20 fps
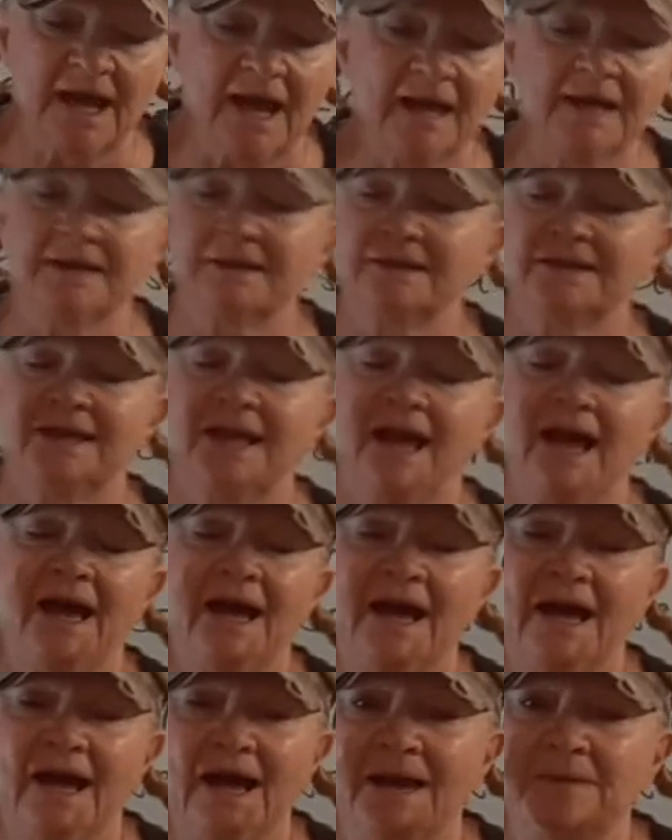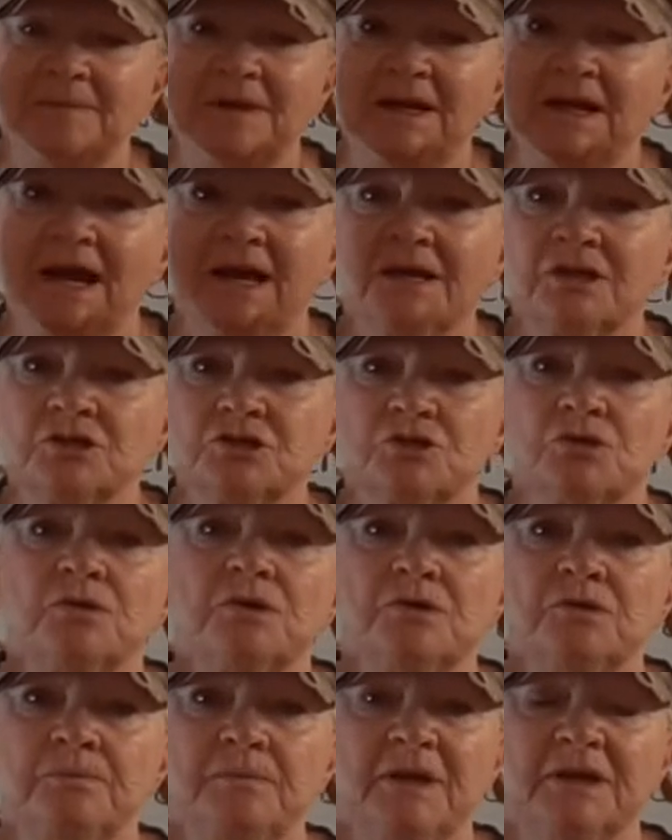I, I mean, I could show
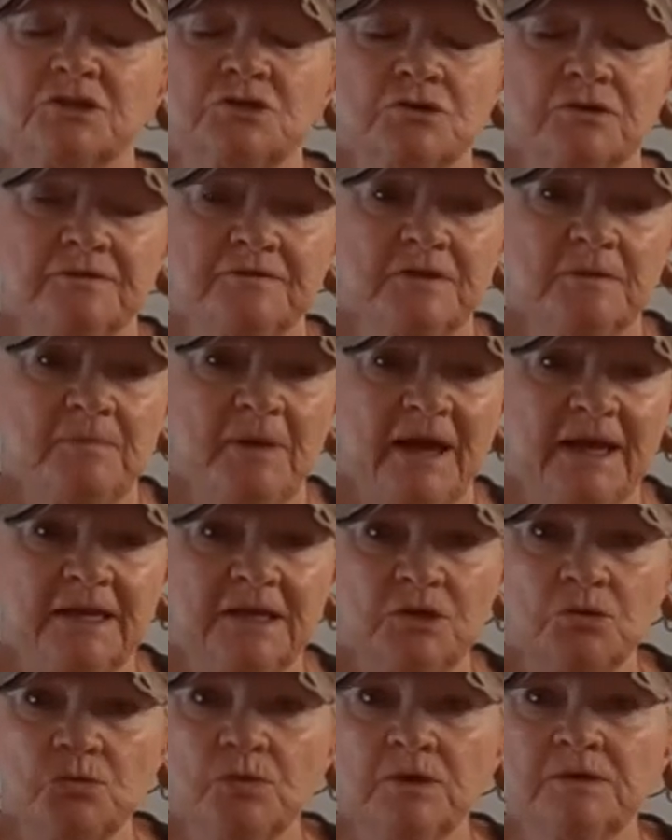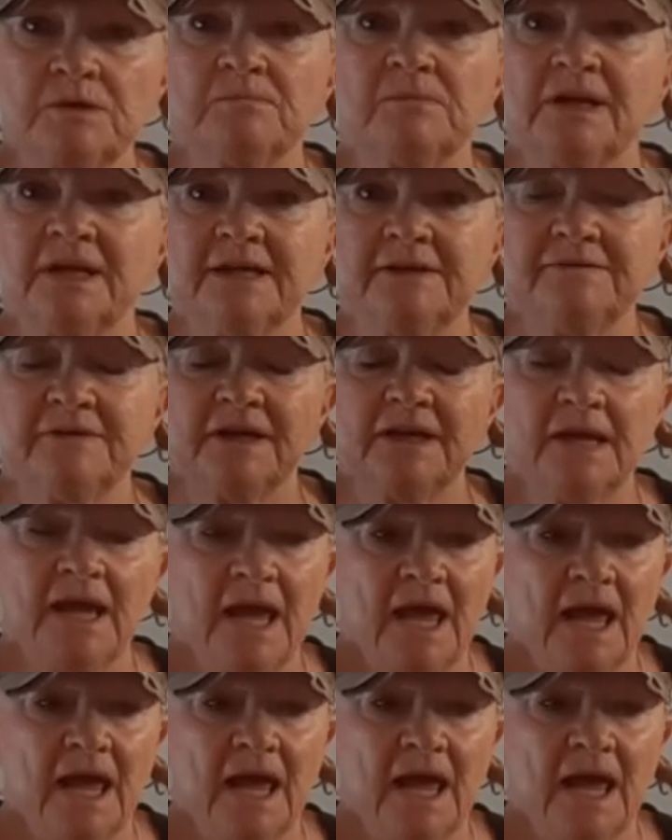you a picture of the bike. You wouldn't believe it.